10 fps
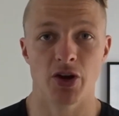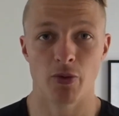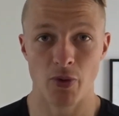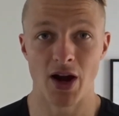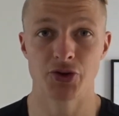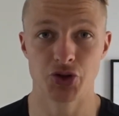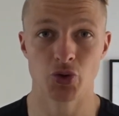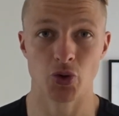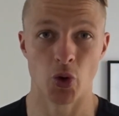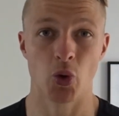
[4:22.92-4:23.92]
around
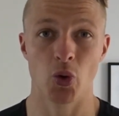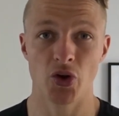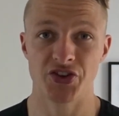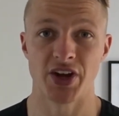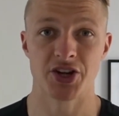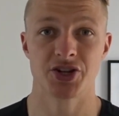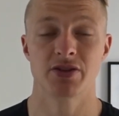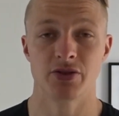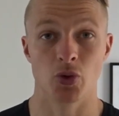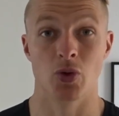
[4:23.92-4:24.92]
your core
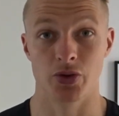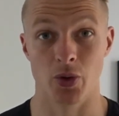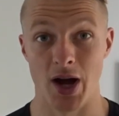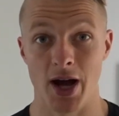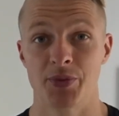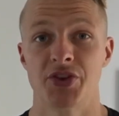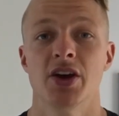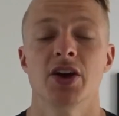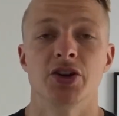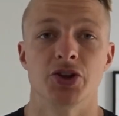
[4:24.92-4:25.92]
section, your abs,
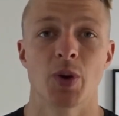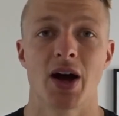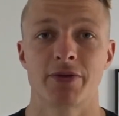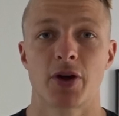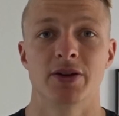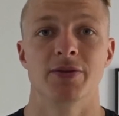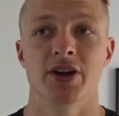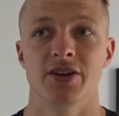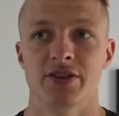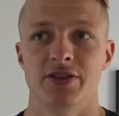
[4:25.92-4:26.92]
you have kind of
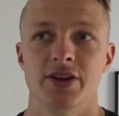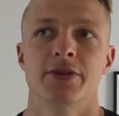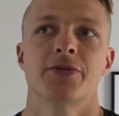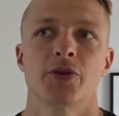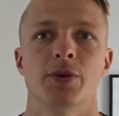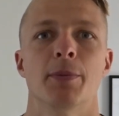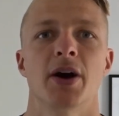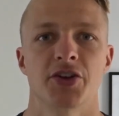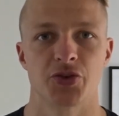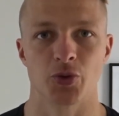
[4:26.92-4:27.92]
different
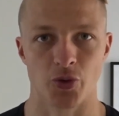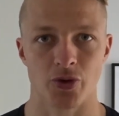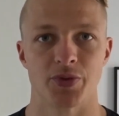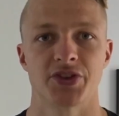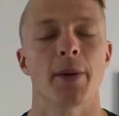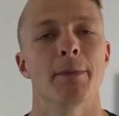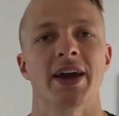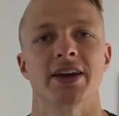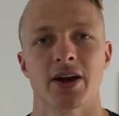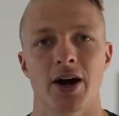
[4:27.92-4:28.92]
muscle groups that
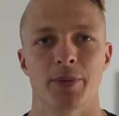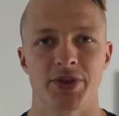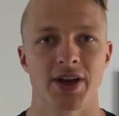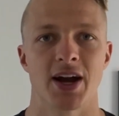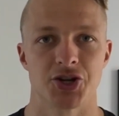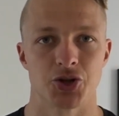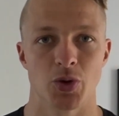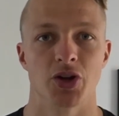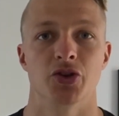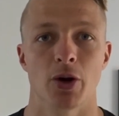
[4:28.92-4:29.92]
make up the
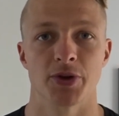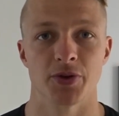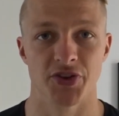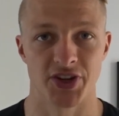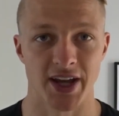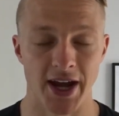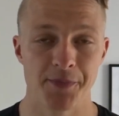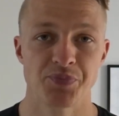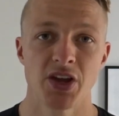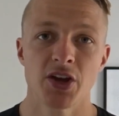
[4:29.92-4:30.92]
actual abdominals, okay?
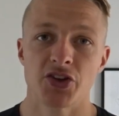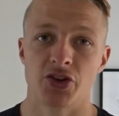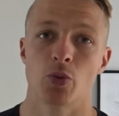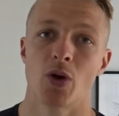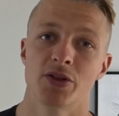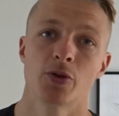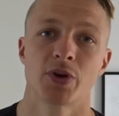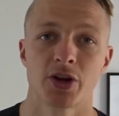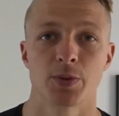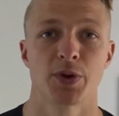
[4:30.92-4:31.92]
So the one that
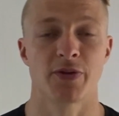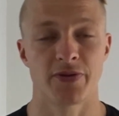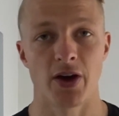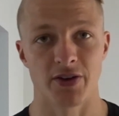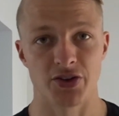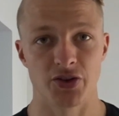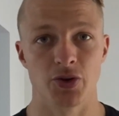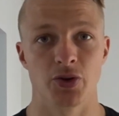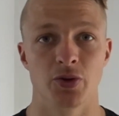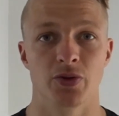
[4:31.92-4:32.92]
we're going to be referring
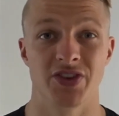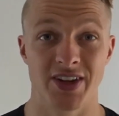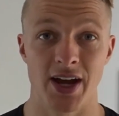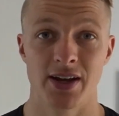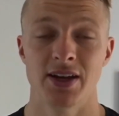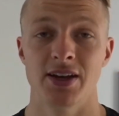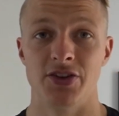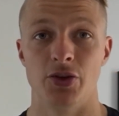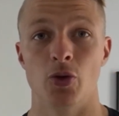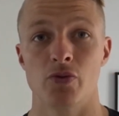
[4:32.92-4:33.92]
to today
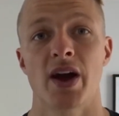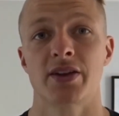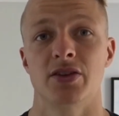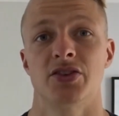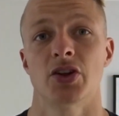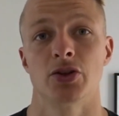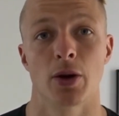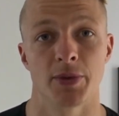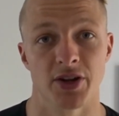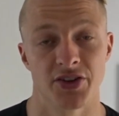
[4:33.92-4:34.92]
is your rectus
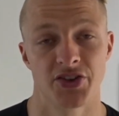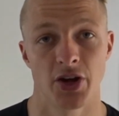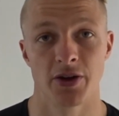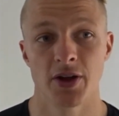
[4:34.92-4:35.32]
abdominis. So